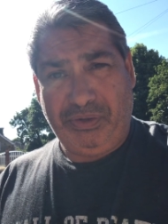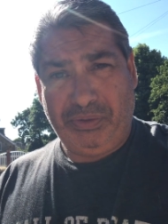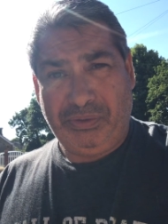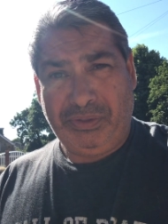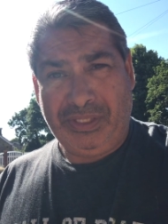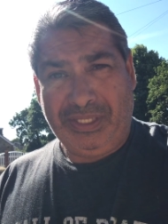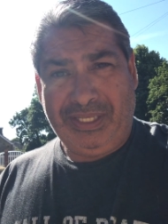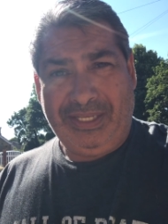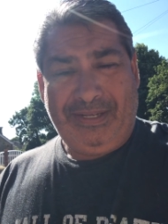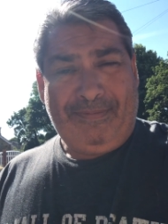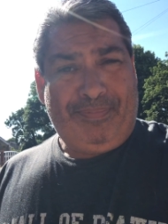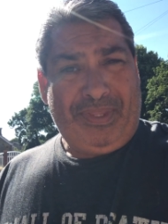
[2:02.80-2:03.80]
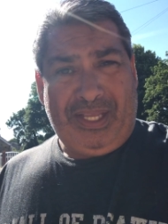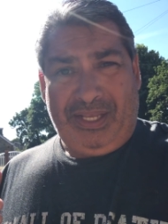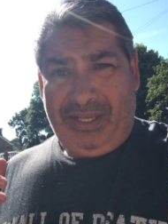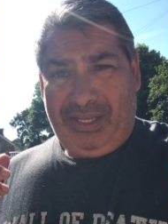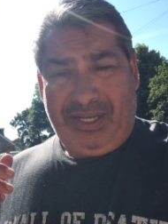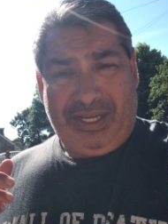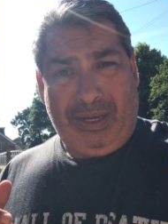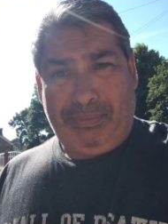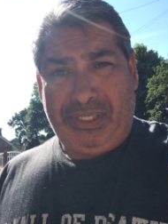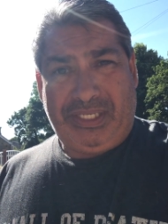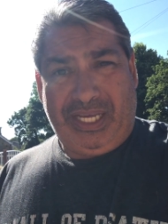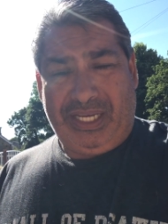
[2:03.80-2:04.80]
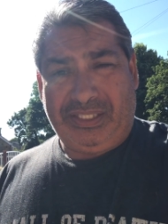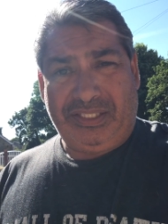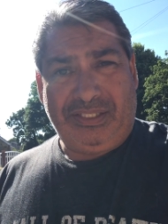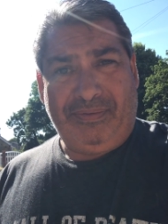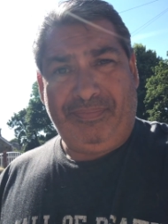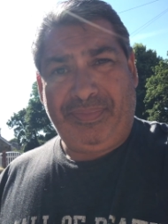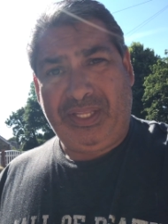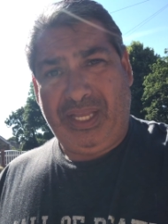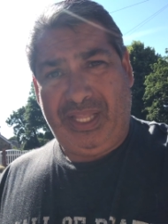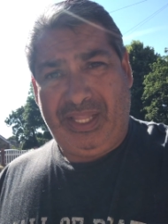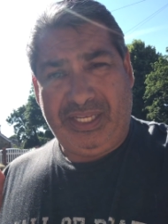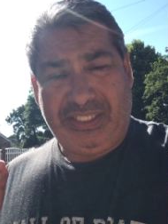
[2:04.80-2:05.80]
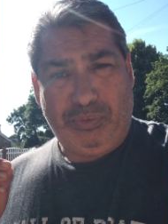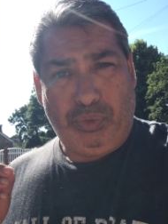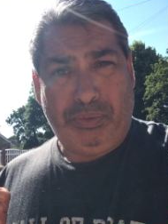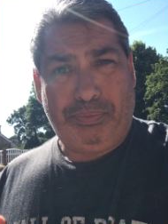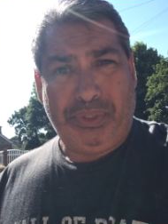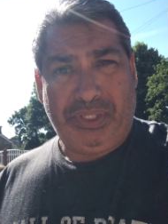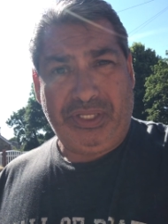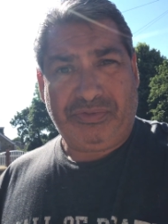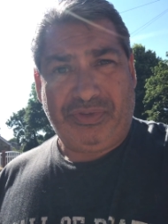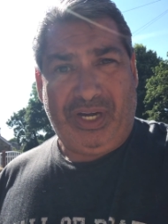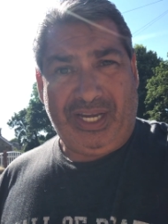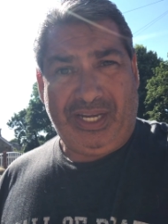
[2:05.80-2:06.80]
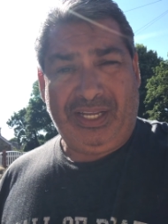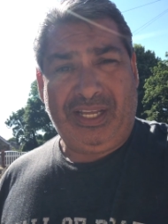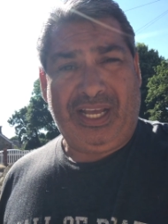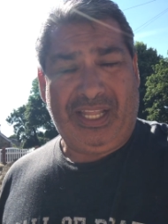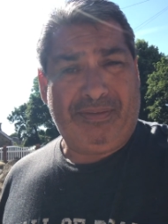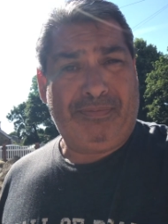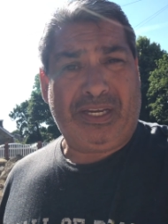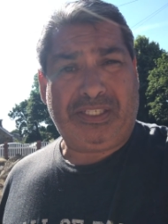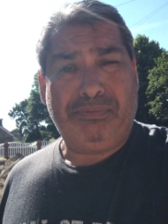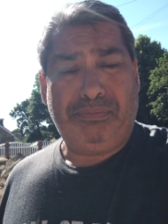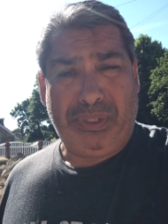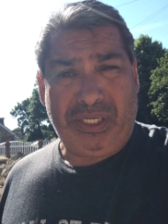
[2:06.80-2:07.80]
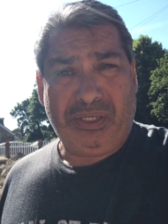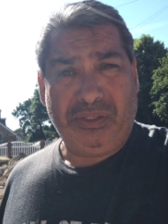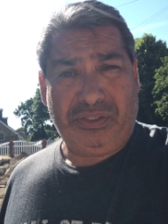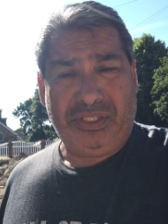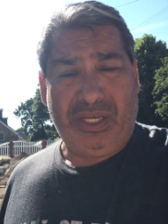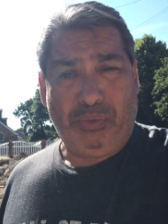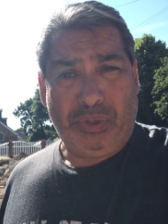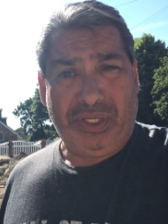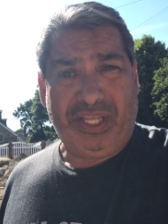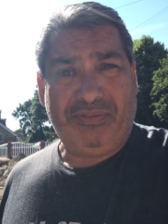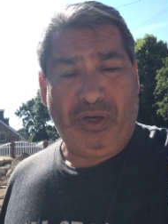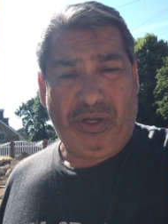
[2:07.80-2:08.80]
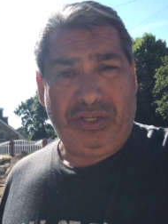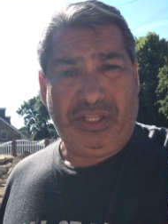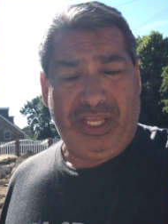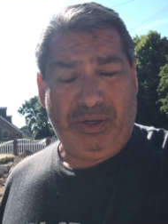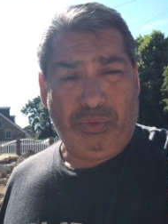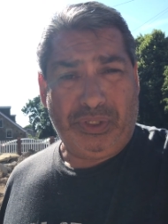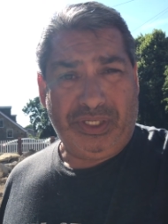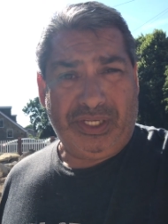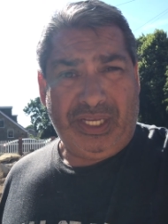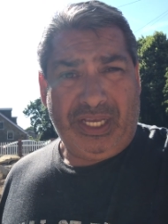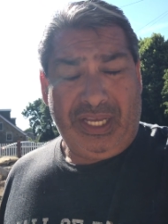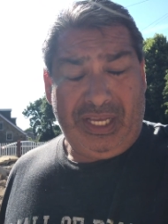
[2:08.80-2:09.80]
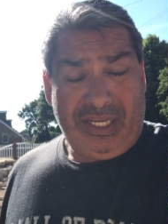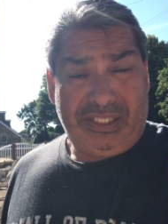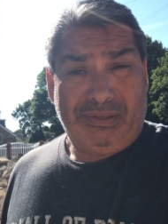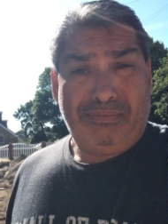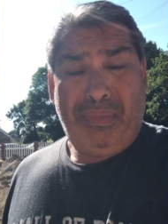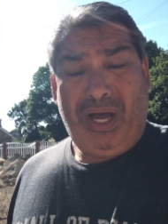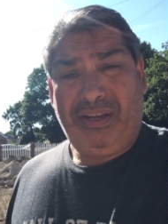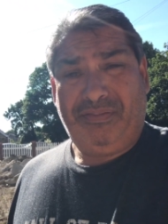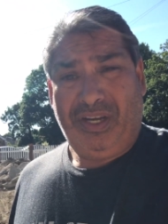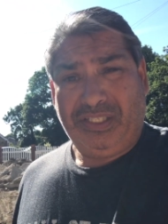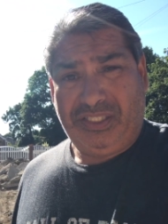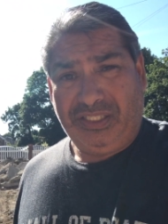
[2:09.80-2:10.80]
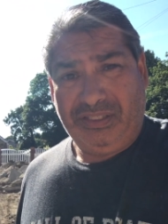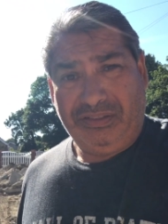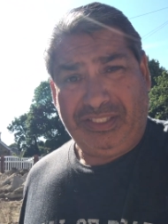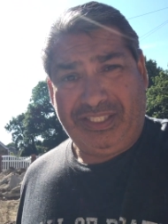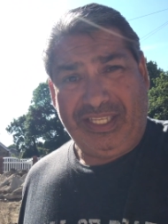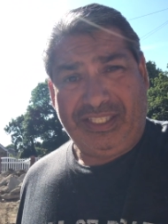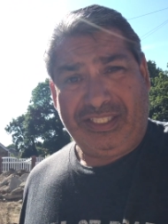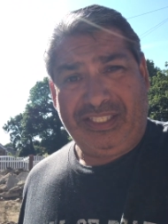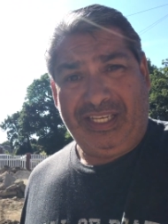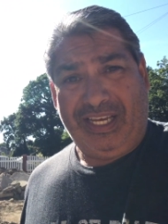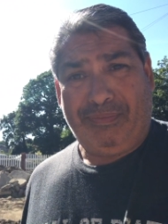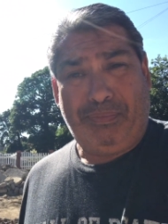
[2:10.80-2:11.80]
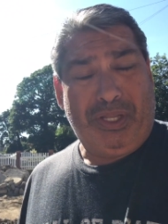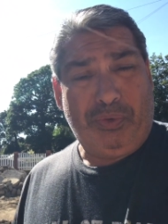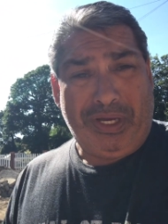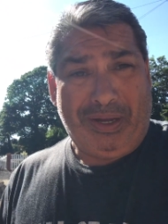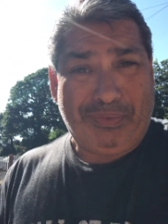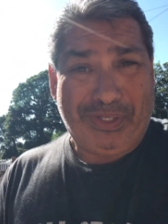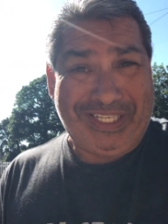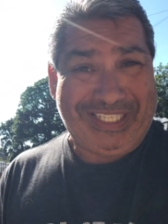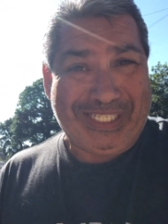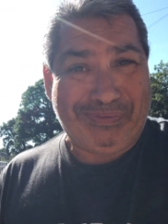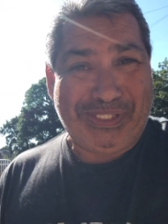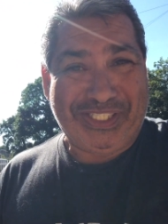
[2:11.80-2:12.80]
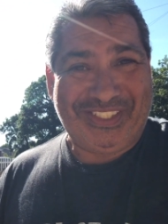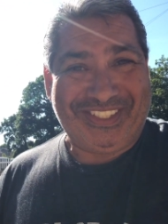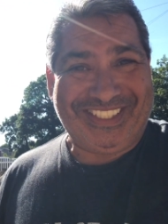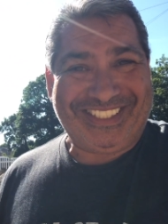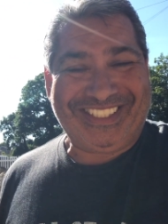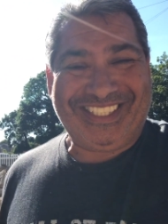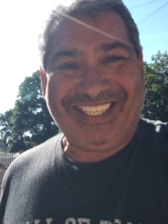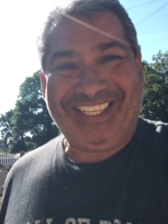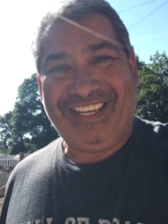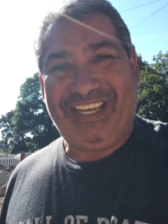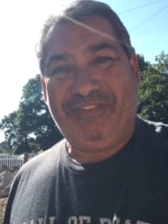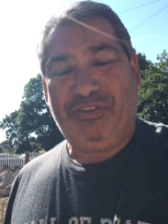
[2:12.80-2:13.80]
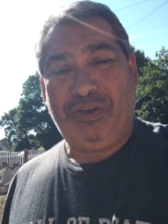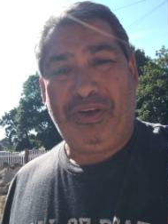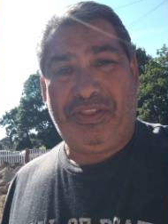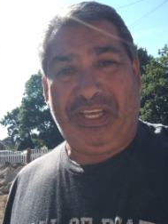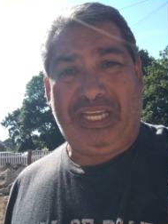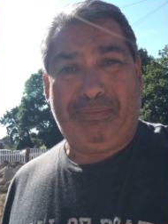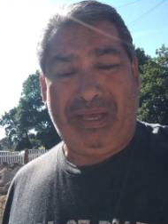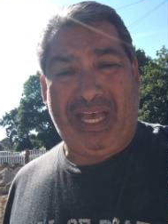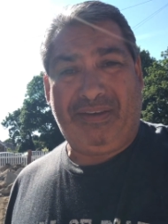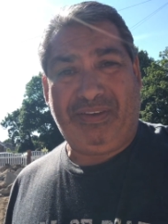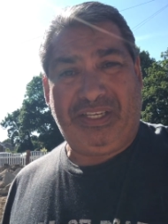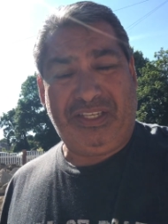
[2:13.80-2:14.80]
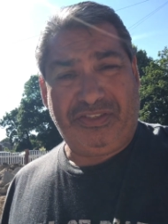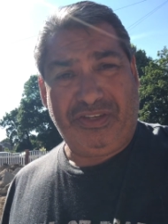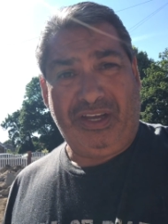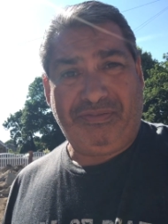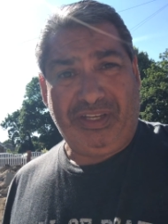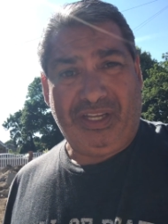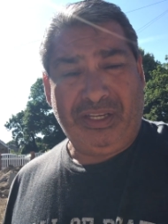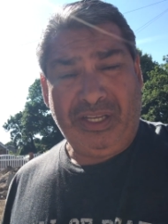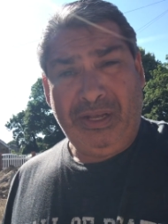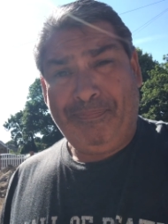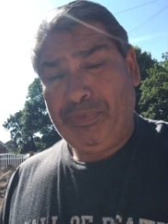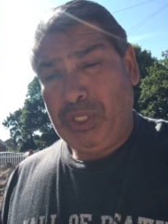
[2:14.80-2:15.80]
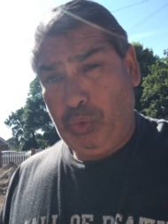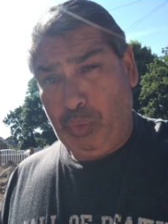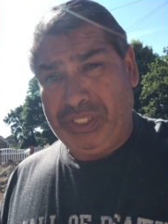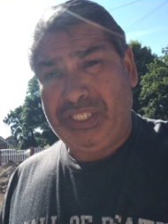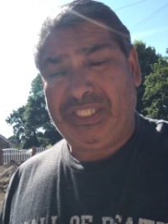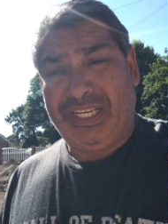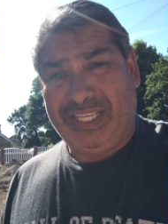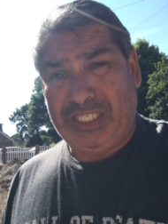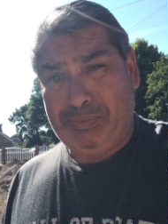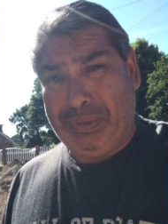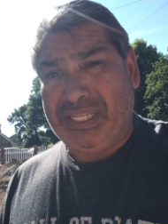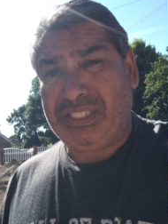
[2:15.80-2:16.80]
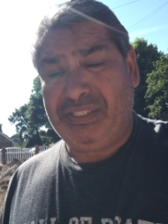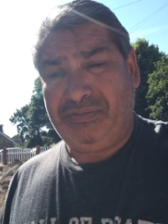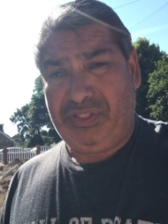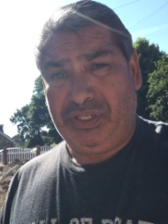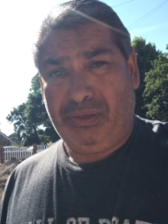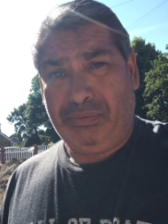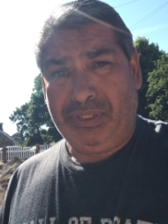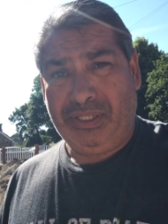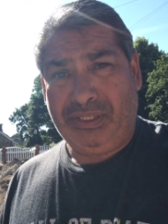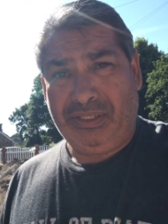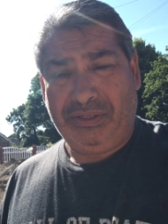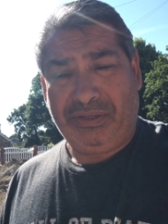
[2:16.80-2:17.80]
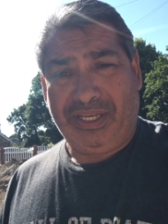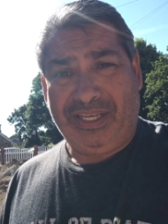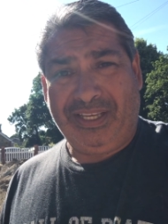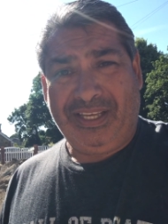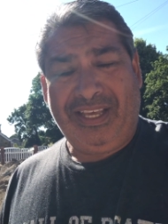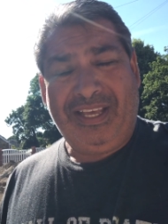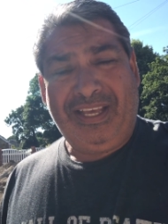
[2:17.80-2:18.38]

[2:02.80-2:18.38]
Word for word: call, a couple of texts, and they said, we'll put this right, and they've actually been good to their word. They've honored their word. So my advice to you is this, and by the way, I'm not getting commission on this. If you are thinking about having your drive done, which is an expensive job, okay,